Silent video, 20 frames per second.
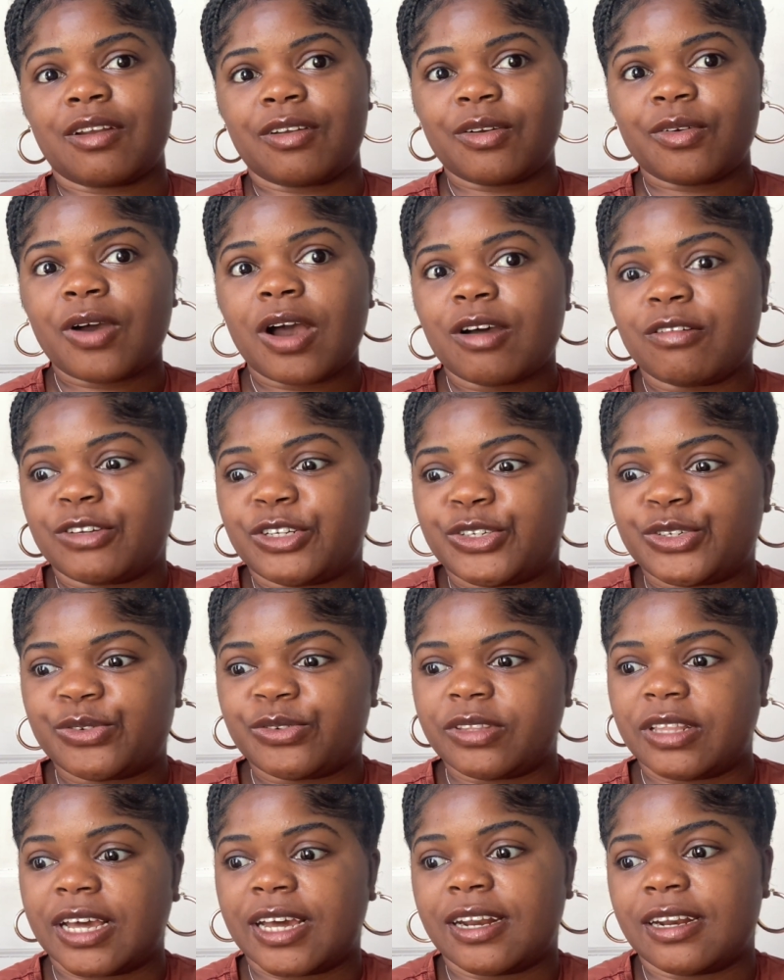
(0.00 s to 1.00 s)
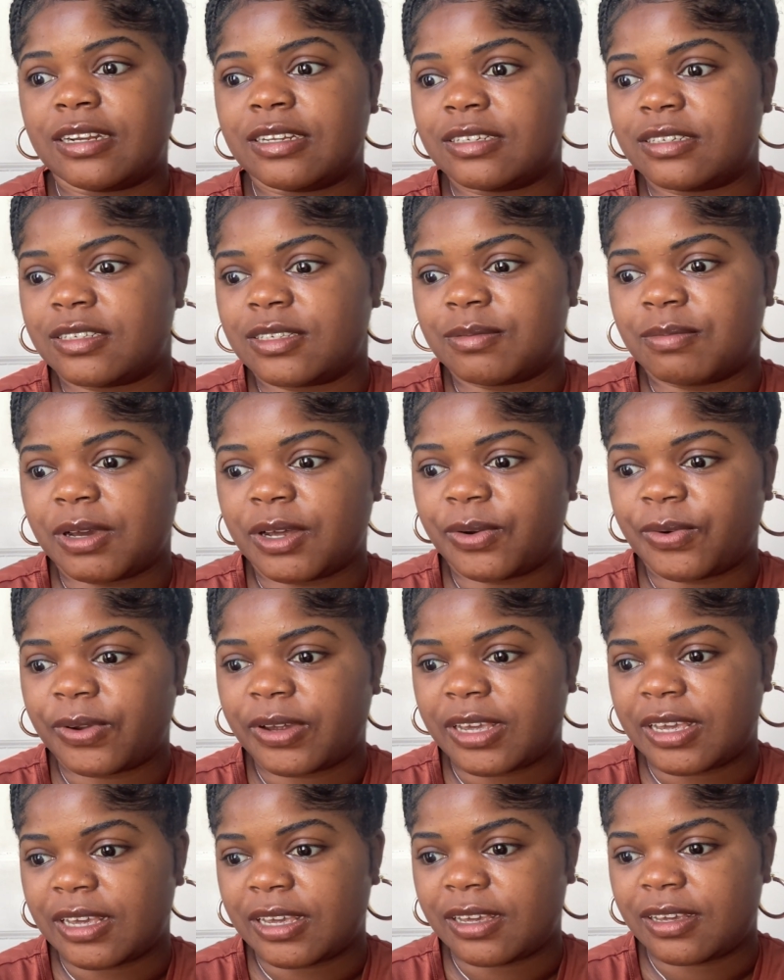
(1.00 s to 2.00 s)
how true that is, but
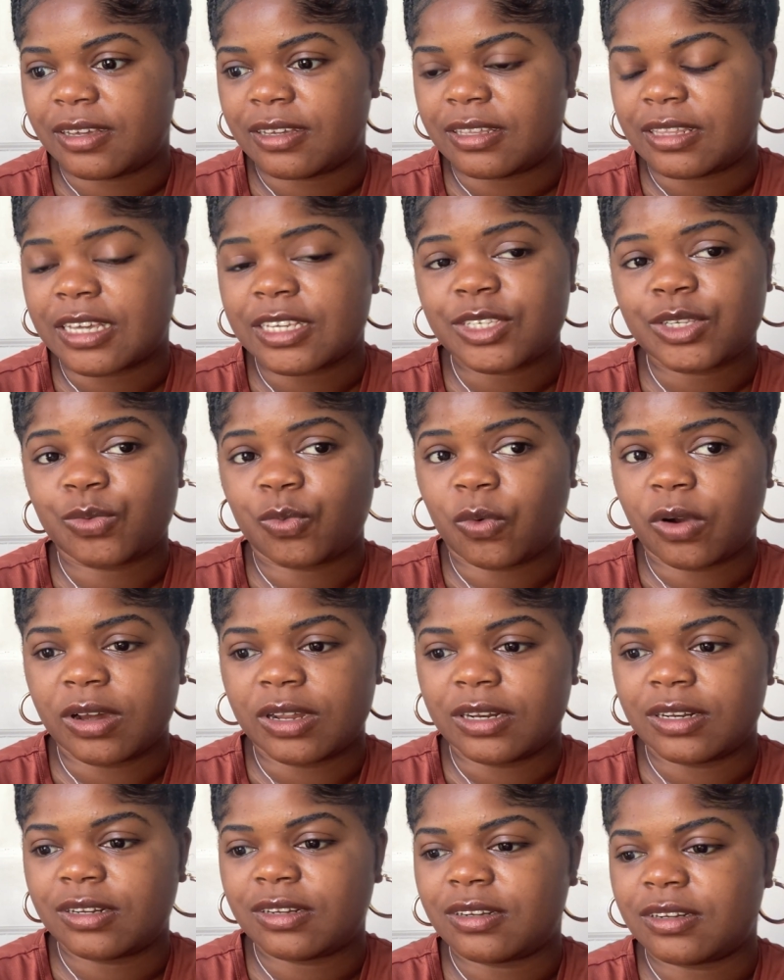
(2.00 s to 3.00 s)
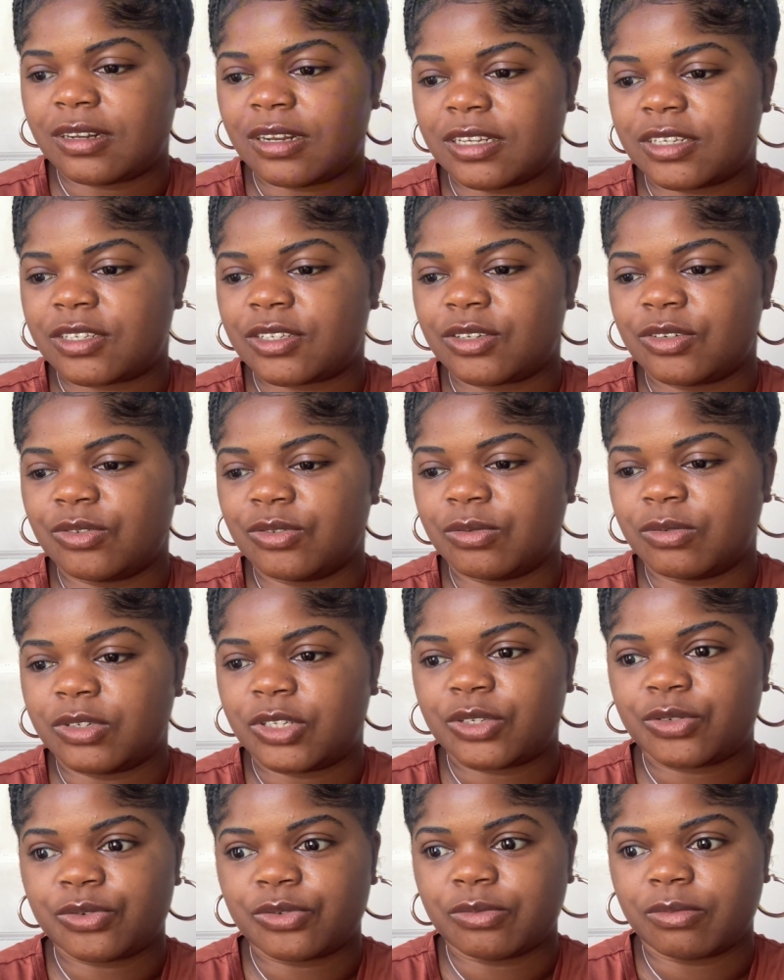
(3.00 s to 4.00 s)
okay. That's one. Let's do
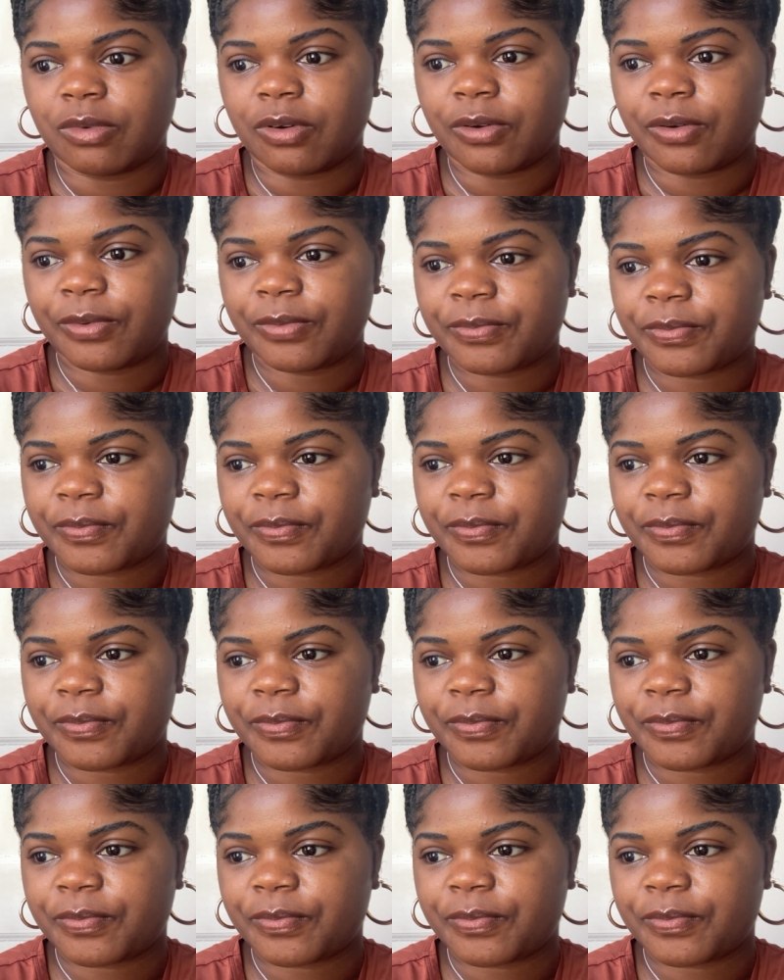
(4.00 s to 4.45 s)
2 more.